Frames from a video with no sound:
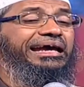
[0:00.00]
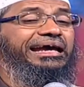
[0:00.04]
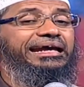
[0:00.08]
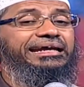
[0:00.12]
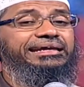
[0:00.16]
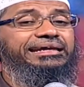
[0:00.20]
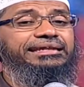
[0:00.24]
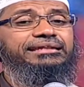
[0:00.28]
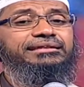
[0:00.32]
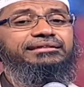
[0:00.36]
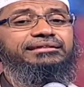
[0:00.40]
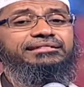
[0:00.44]

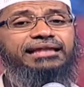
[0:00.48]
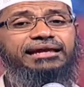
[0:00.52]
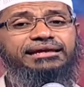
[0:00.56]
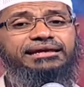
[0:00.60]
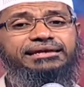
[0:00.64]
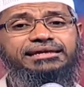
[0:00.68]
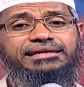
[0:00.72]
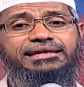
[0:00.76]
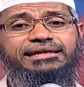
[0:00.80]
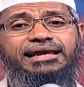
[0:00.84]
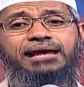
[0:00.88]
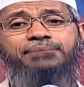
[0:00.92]
it is
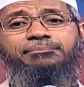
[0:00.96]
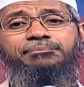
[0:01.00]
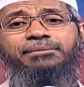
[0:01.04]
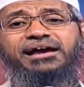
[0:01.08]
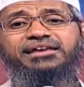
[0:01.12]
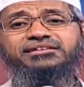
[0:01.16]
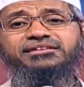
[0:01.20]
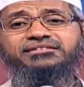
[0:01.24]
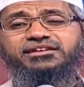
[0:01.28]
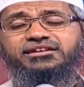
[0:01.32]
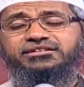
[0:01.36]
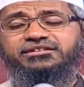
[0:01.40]
letting
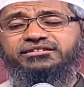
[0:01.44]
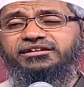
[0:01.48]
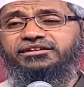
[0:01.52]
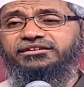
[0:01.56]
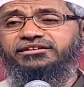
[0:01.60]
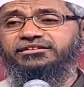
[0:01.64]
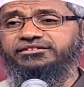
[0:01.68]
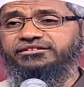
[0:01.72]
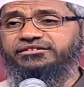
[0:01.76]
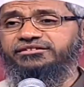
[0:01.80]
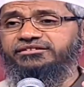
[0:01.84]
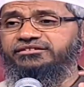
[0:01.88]

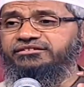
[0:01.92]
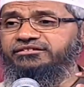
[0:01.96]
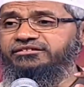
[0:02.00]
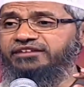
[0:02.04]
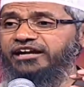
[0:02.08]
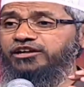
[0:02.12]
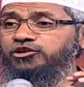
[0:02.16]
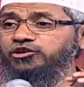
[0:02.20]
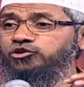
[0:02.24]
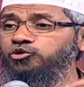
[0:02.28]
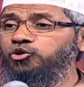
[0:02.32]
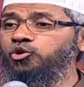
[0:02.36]
imagination
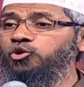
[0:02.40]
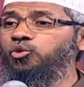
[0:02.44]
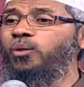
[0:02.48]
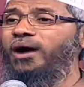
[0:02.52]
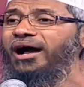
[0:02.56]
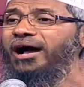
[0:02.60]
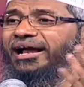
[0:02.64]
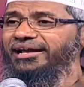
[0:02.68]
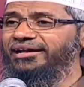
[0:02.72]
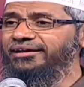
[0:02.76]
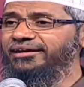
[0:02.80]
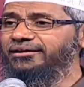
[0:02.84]
run too
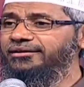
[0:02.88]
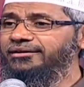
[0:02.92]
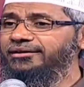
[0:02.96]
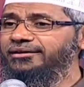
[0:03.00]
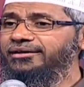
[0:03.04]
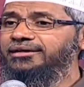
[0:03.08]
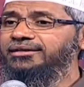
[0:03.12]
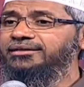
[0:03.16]
wild